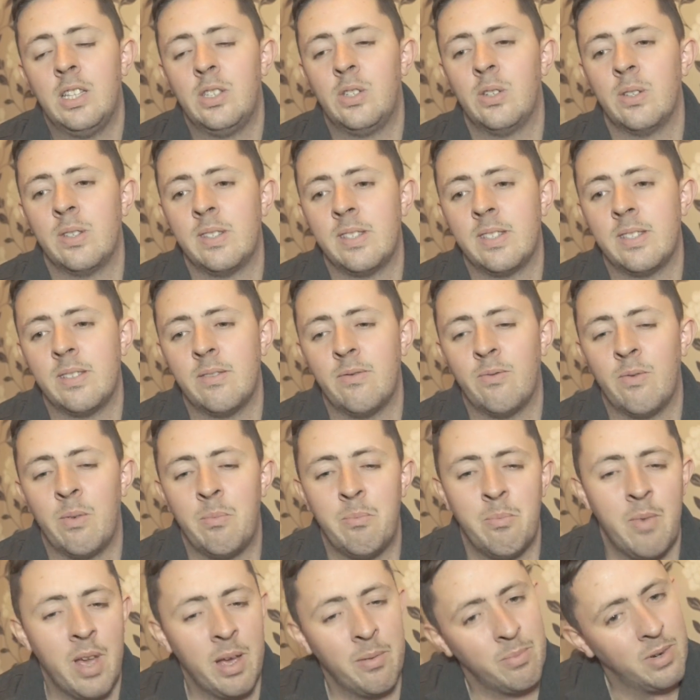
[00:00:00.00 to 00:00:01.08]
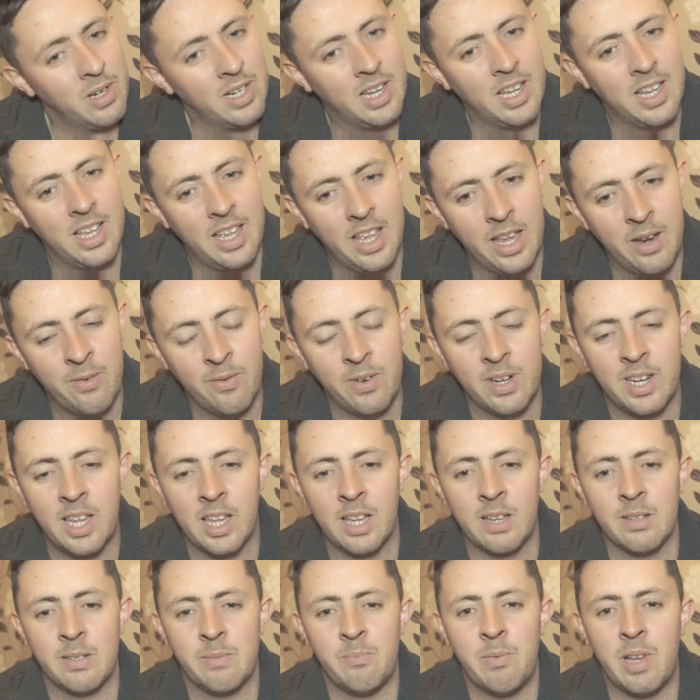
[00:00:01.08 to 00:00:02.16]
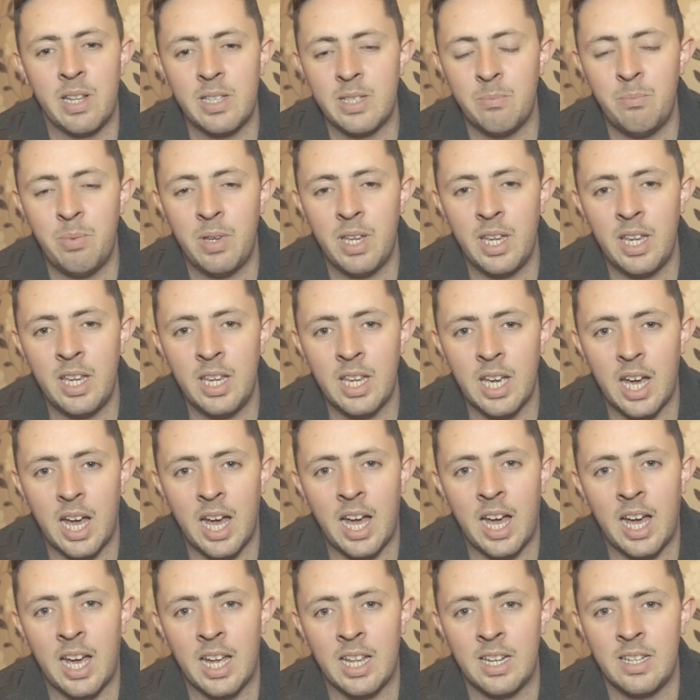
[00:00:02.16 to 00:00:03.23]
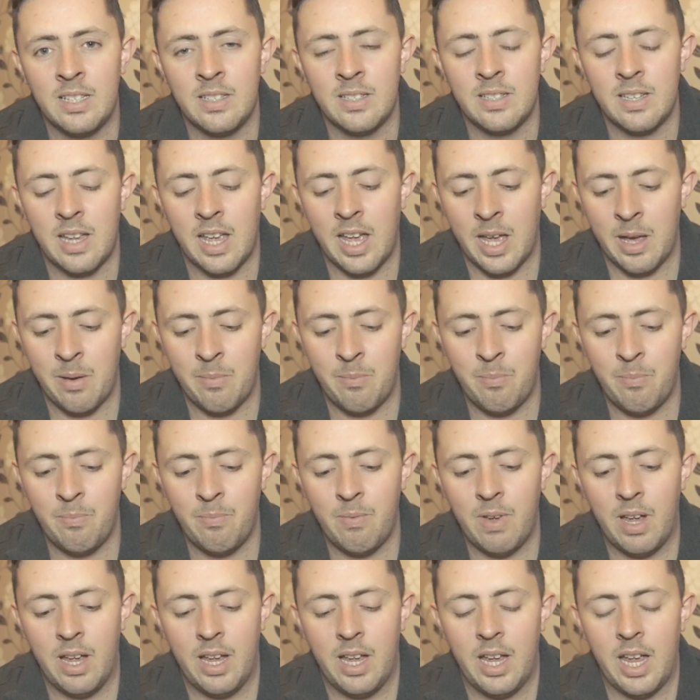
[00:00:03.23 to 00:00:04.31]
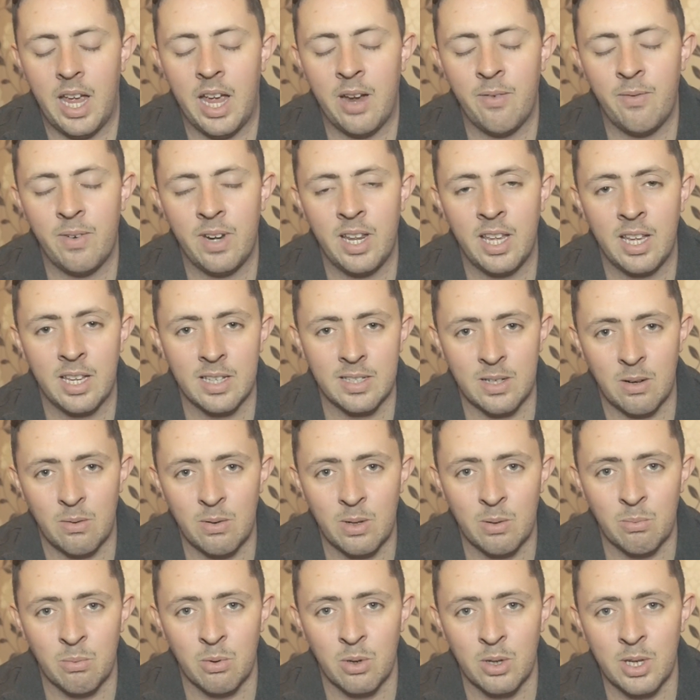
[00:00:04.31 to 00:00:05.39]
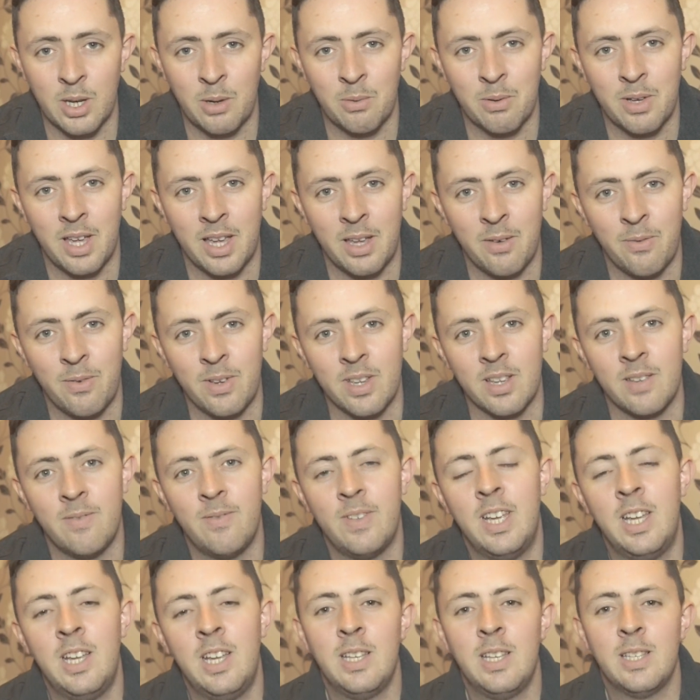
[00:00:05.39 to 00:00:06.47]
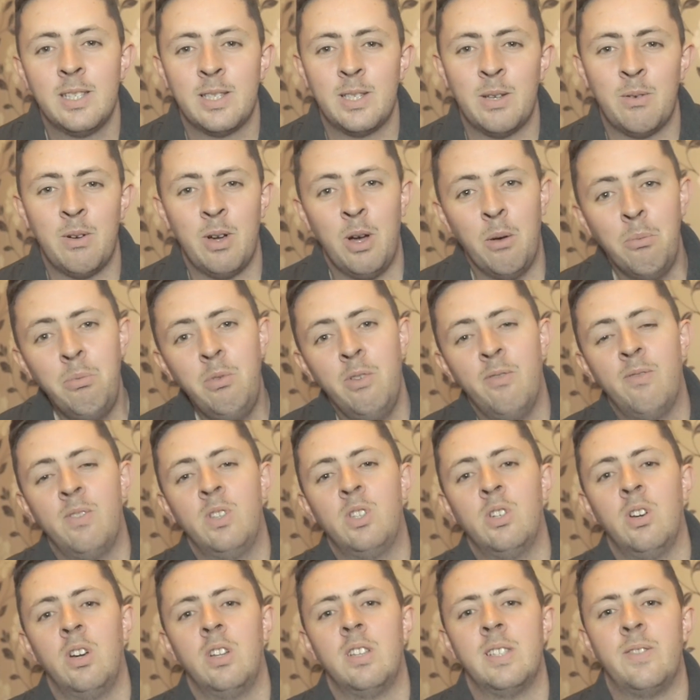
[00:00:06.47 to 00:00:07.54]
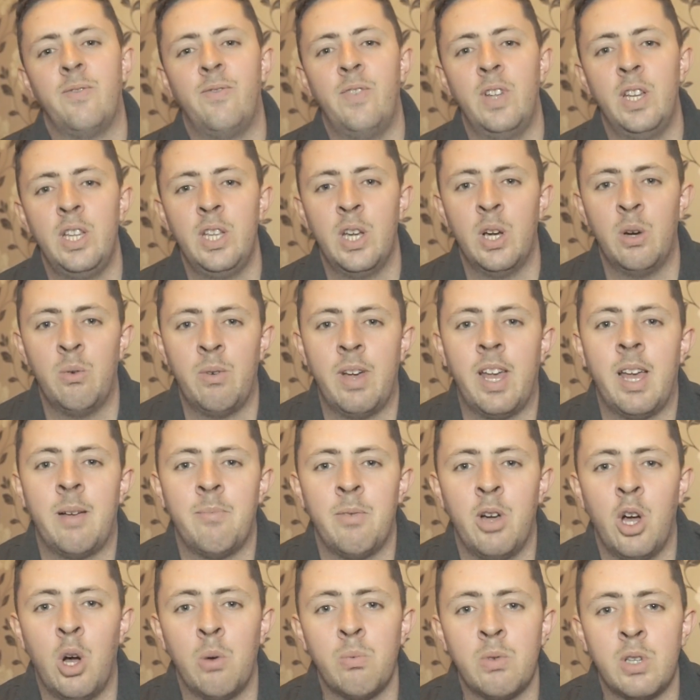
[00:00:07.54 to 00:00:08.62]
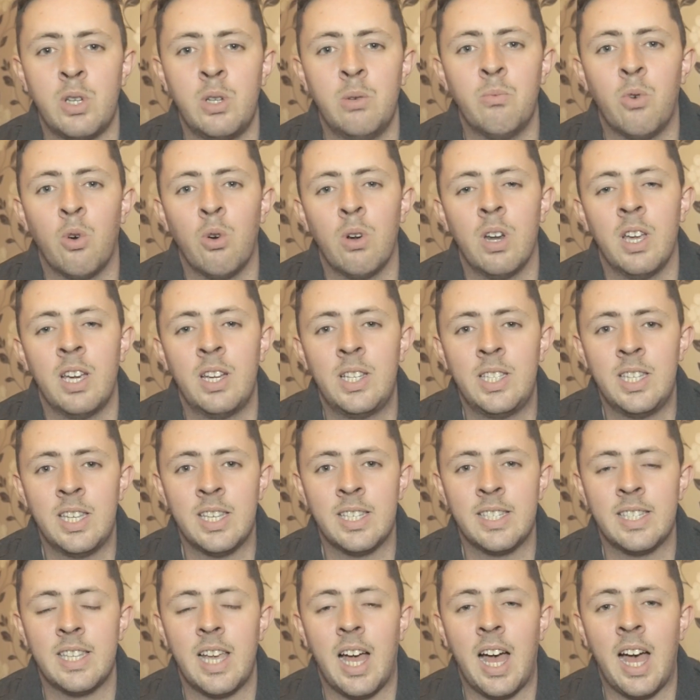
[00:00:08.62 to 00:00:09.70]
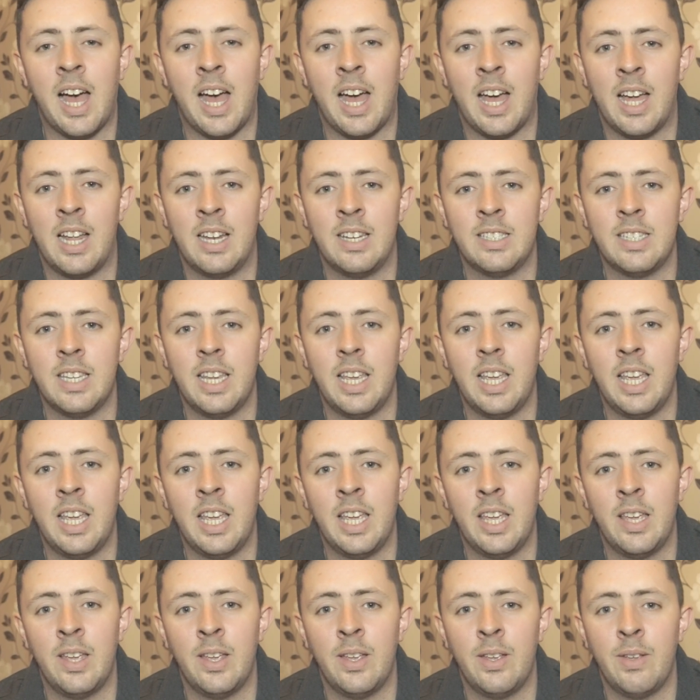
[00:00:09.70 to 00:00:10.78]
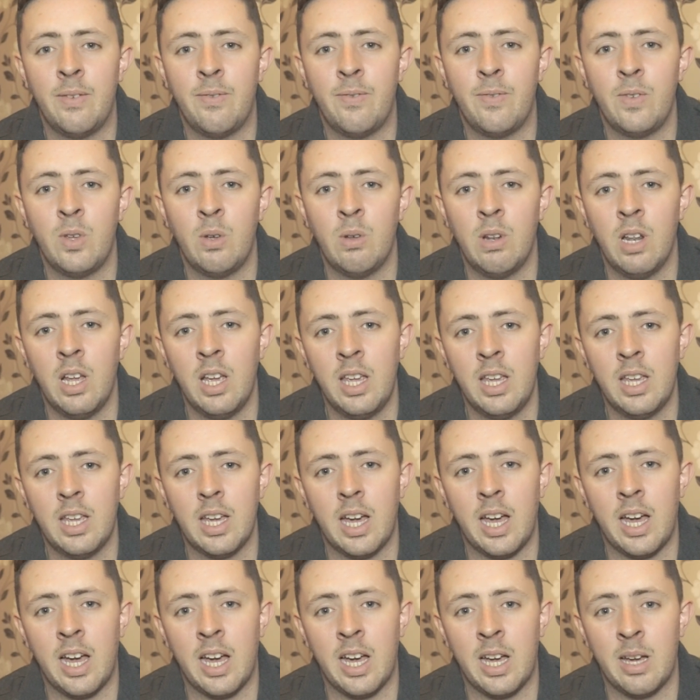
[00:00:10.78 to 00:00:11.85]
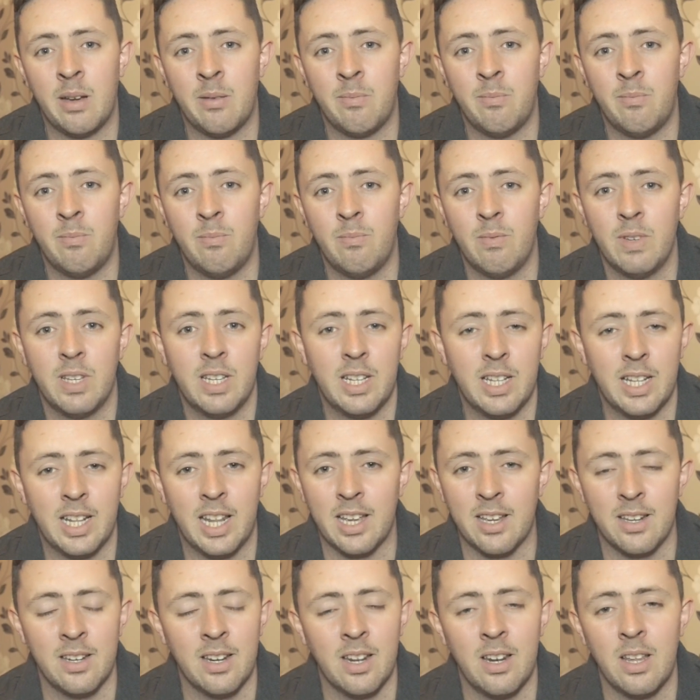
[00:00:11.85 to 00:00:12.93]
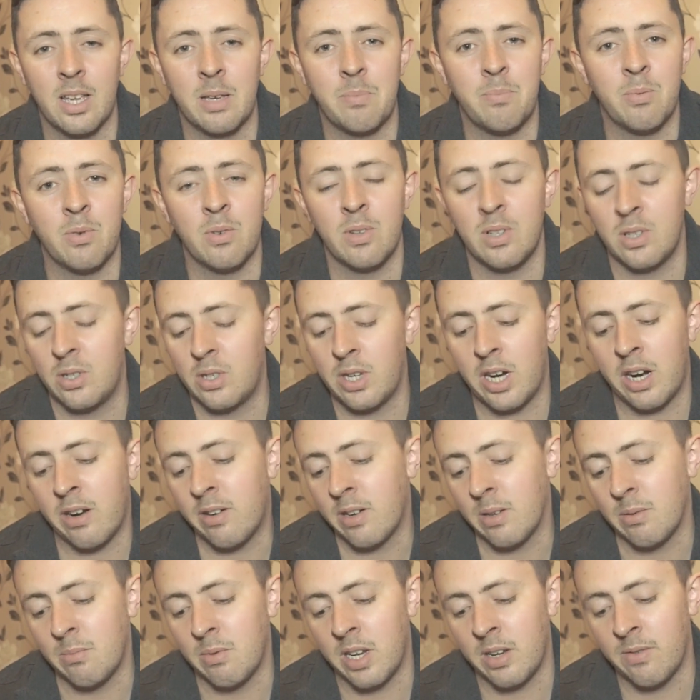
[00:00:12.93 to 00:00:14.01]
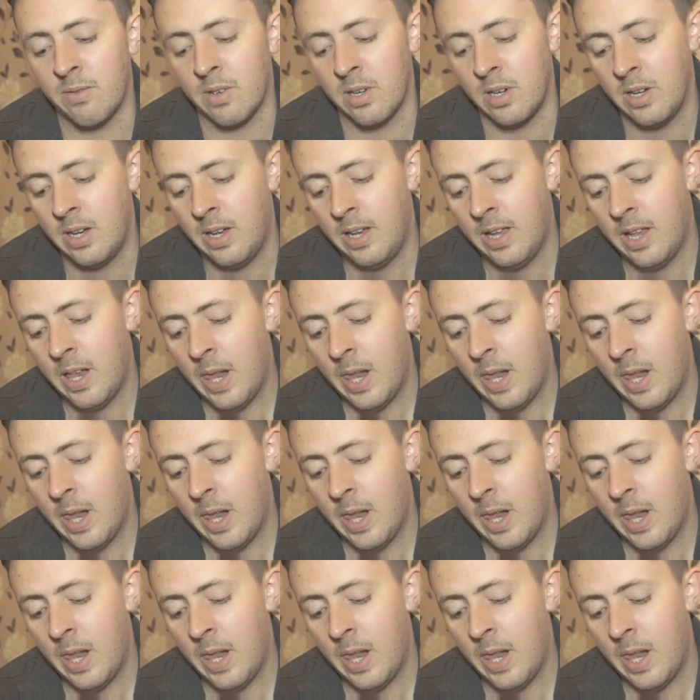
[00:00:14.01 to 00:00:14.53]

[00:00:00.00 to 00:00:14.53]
Just remember that everything is meant to be, and everything is going to work okay for you. So I hope you've enjoyed this video, and I hope to do more like this. And if you like, click on the like button, share it, whatever.